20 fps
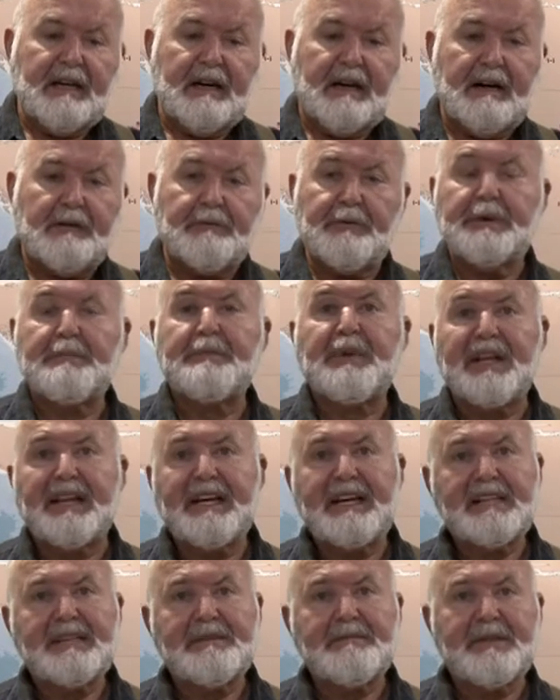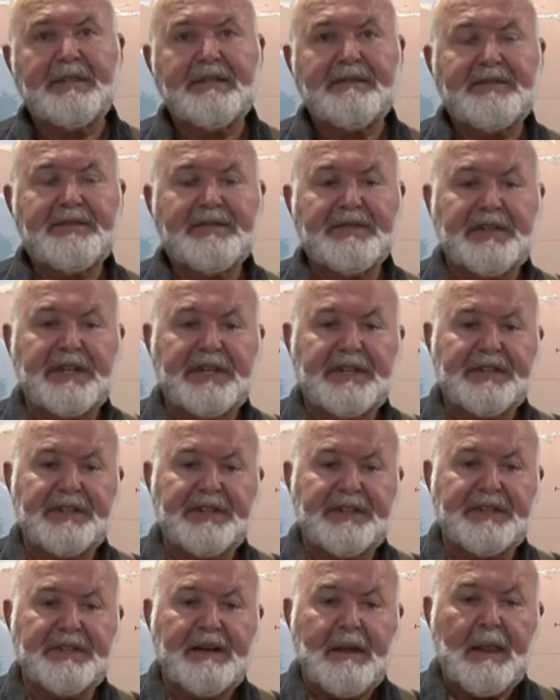uh, replacement of
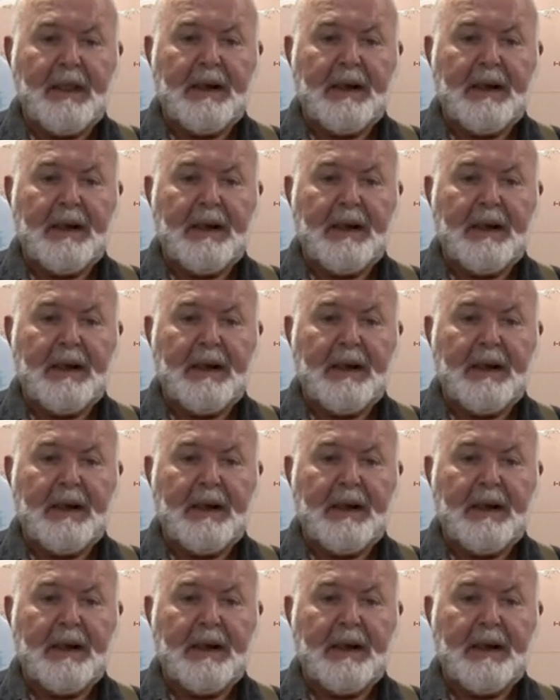structures.